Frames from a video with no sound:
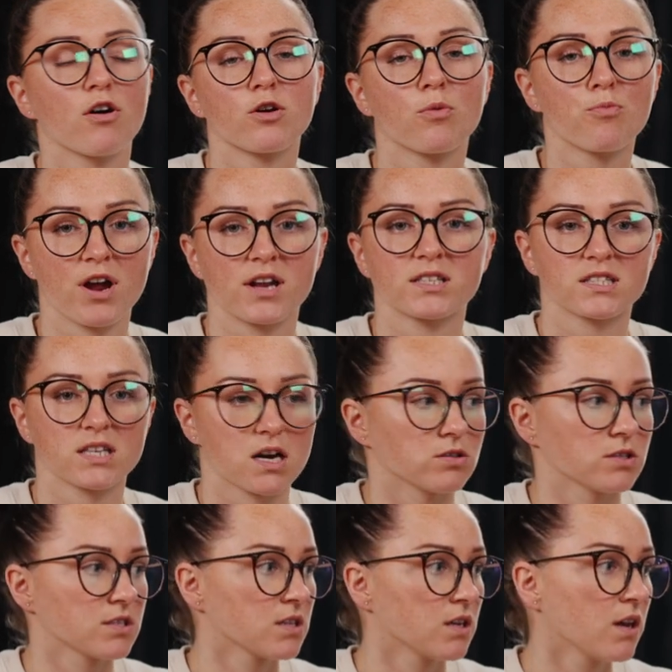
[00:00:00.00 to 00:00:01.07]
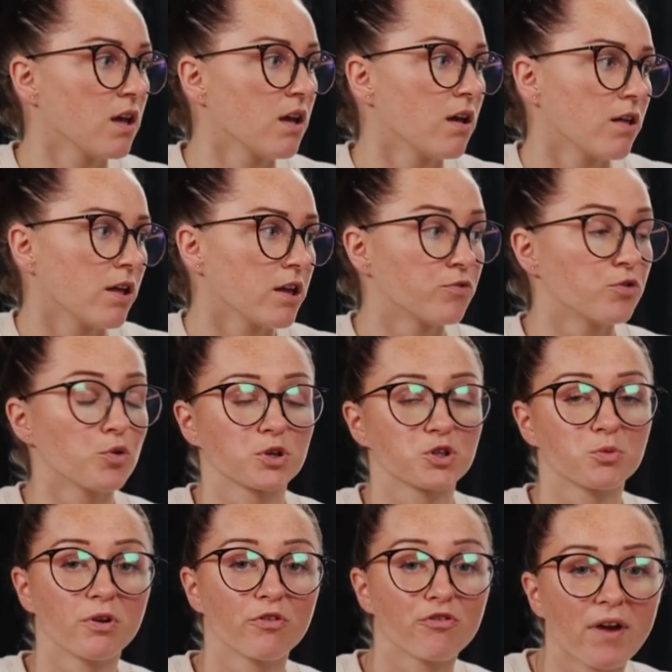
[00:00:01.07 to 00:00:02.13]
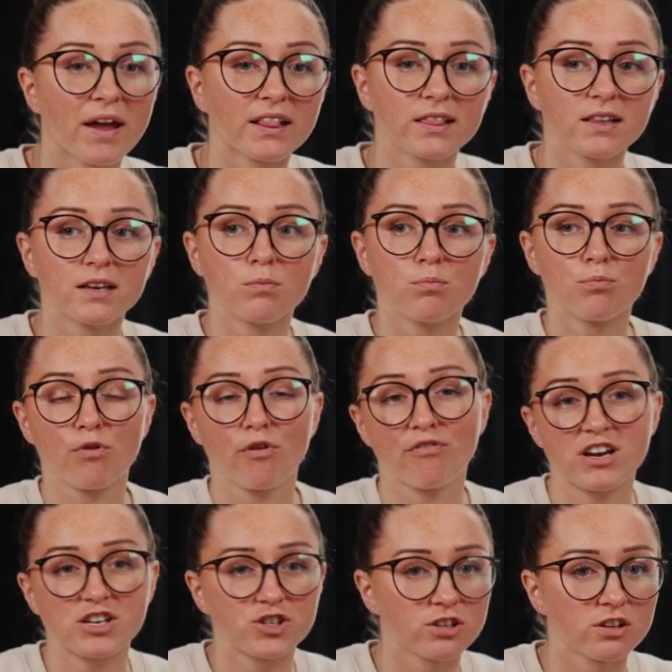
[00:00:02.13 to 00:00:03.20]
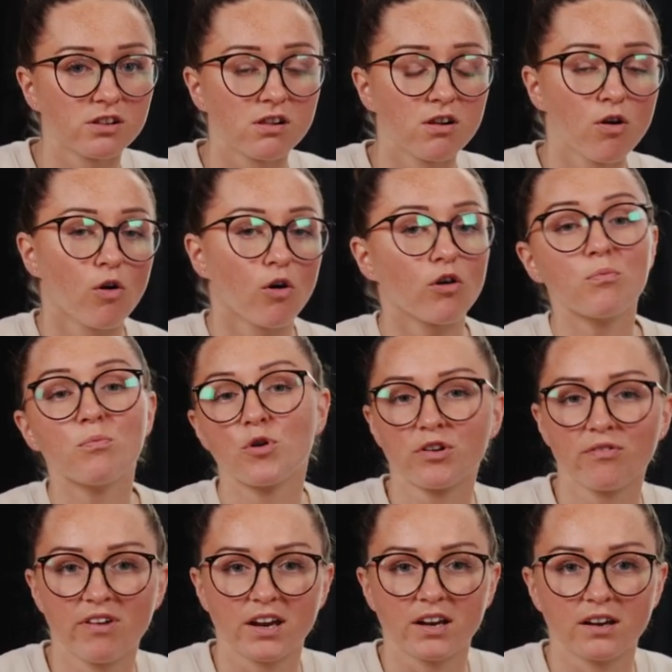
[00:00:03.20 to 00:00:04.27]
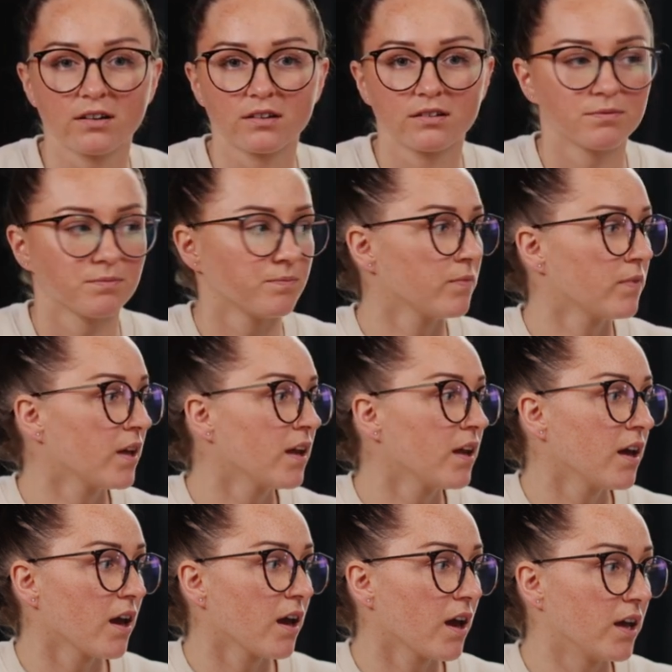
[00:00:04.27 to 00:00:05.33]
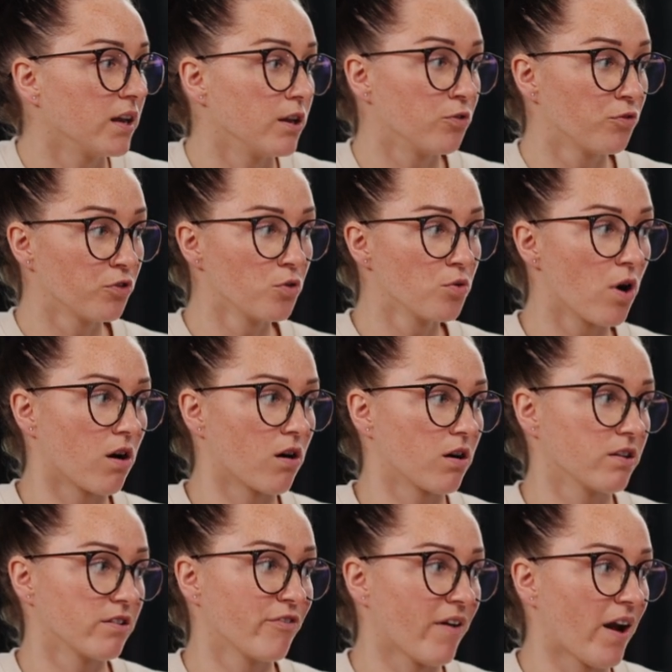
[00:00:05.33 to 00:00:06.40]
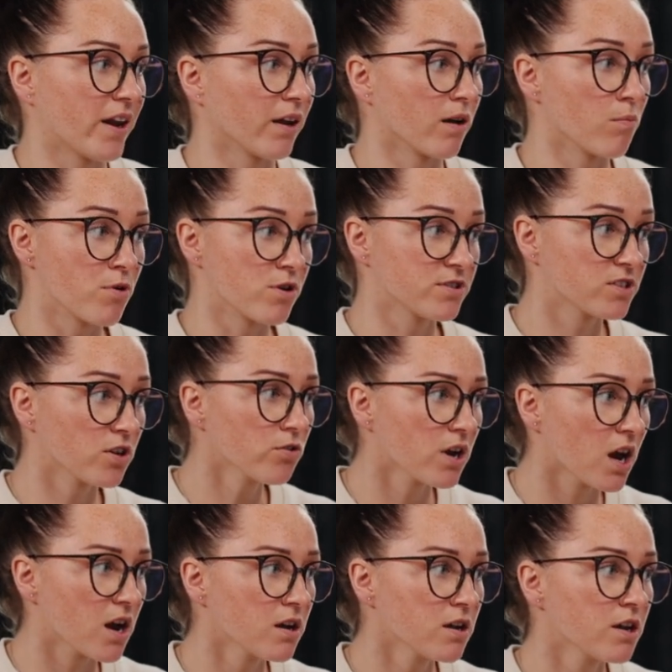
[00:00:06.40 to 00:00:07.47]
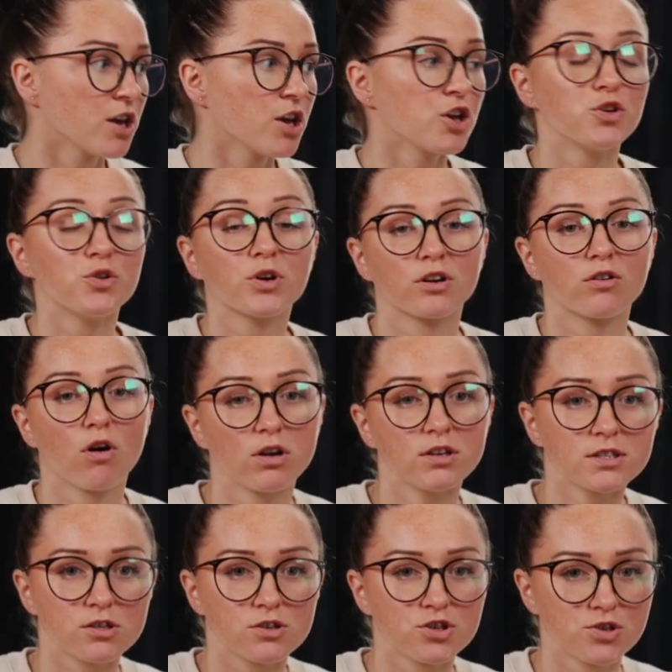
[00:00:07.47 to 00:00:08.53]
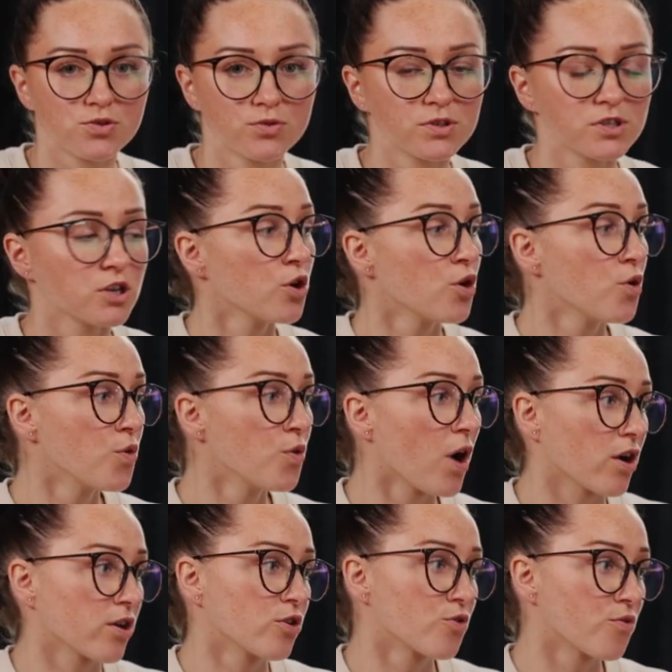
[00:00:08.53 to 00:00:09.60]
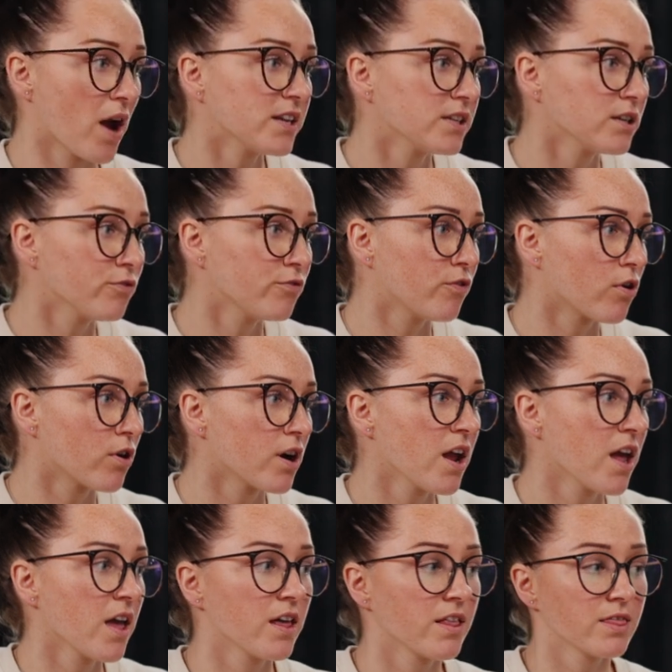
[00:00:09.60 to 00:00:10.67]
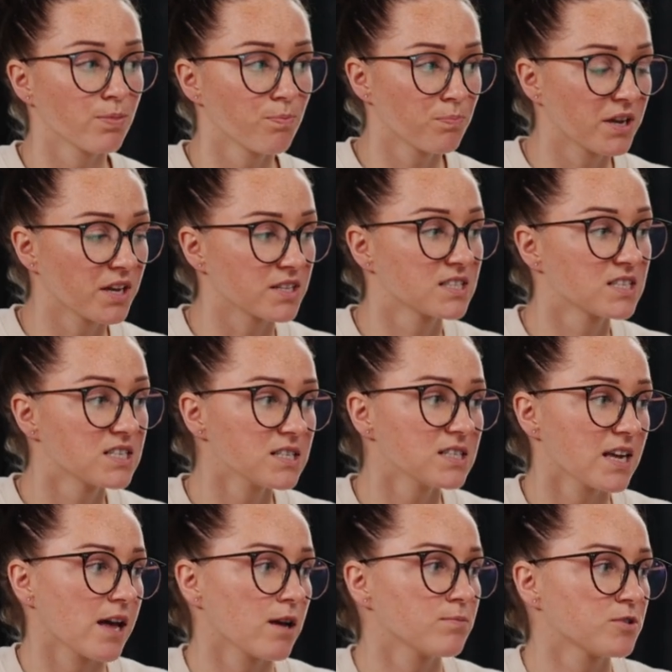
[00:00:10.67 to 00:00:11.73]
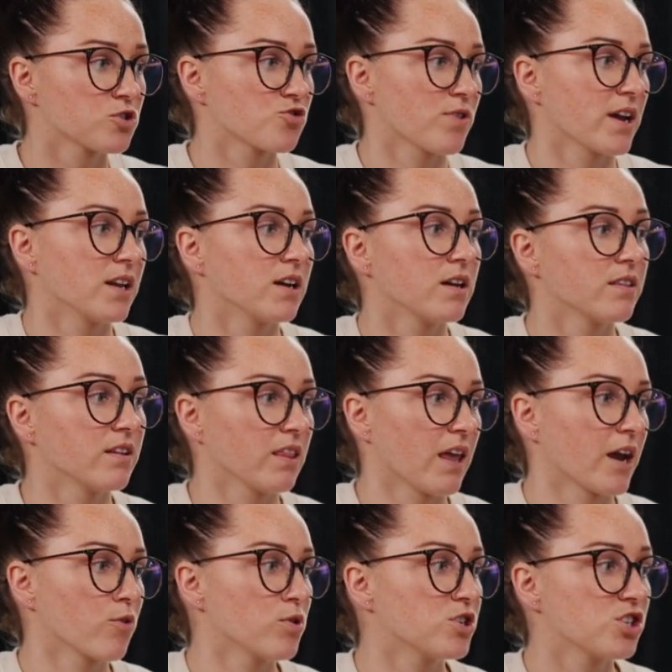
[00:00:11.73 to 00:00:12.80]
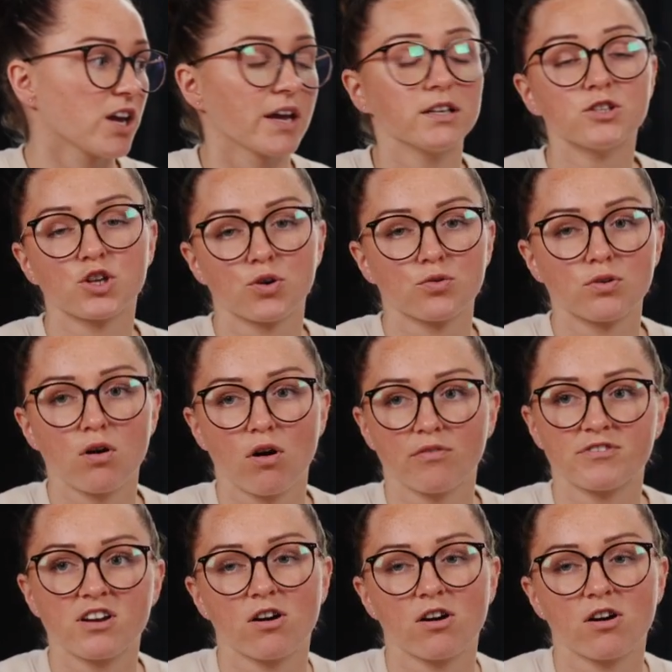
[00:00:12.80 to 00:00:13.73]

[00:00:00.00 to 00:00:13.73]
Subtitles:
your brand sounds. If you want to be friendly, professional, or motivating. And if you are defining a persona, you can also choose who are you writing for, because this helps tailor the language and tone of the